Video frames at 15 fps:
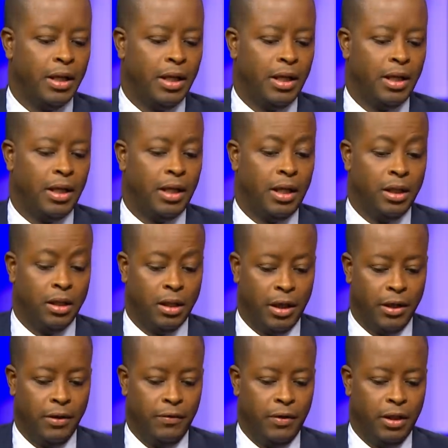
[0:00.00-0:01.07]
a
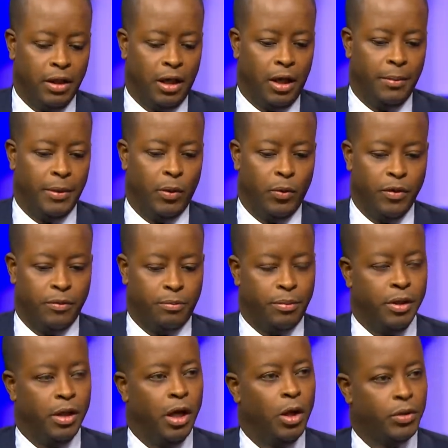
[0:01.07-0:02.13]
lot of alum that we've
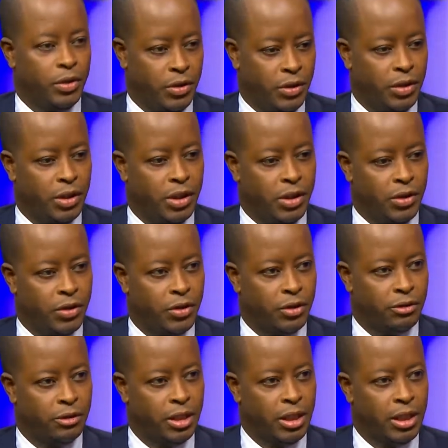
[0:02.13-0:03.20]
put out into the
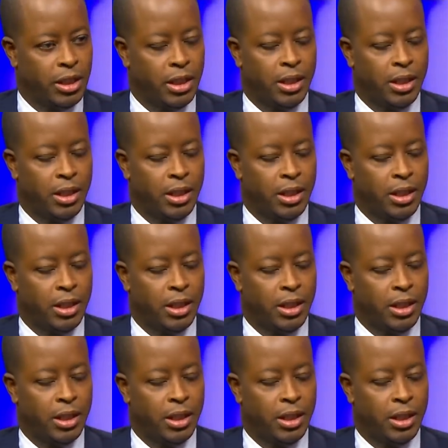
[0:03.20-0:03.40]
industry,